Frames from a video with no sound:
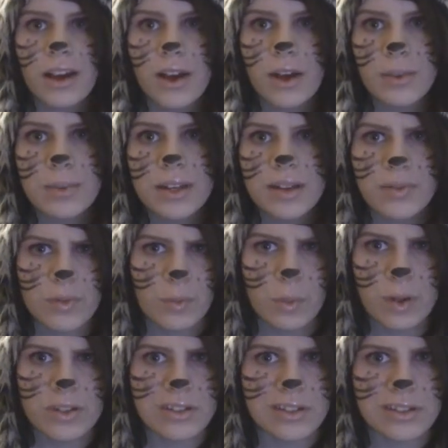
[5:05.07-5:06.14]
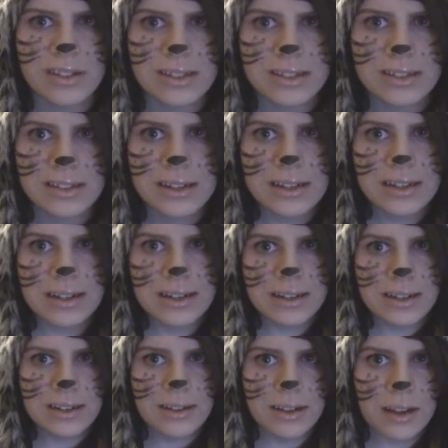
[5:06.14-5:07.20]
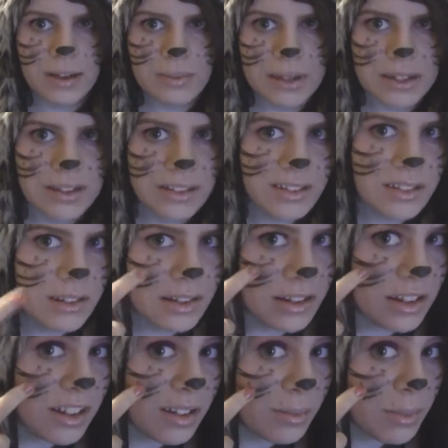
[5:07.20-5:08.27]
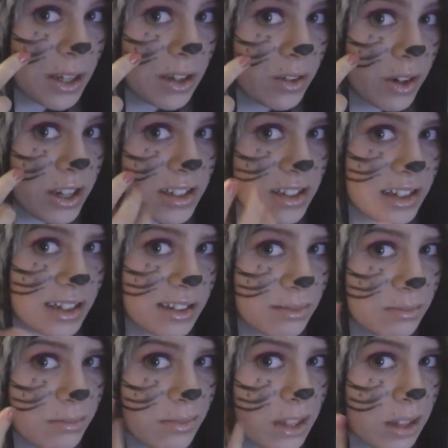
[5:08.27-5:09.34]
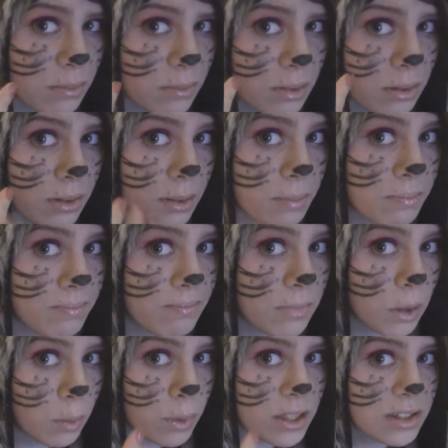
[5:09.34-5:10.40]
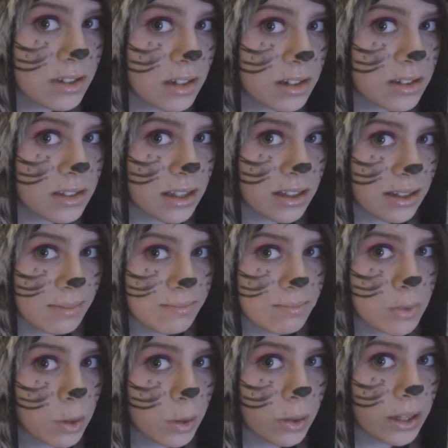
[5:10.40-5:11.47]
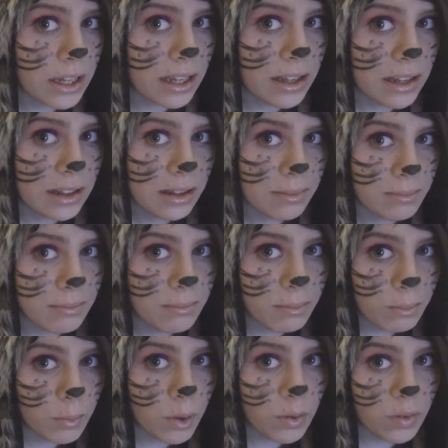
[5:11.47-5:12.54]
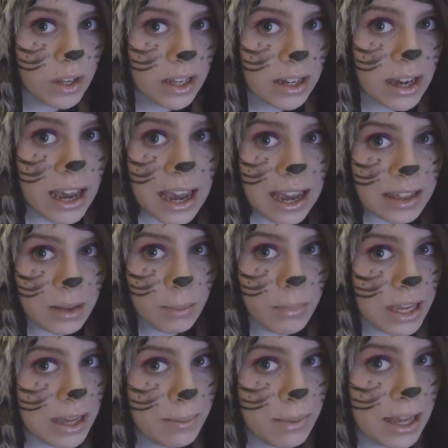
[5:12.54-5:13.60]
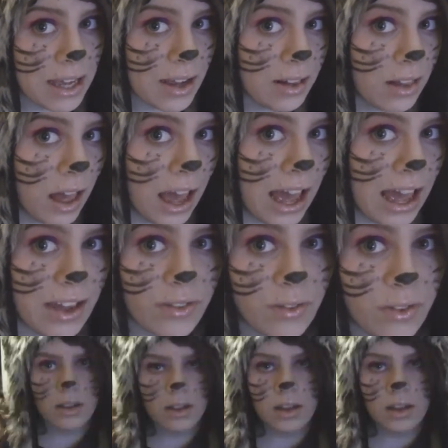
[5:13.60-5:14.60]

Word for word: I hope he never watches this. I mean, a bit crazy. The whiskers and the talking and the moving and the me being alive.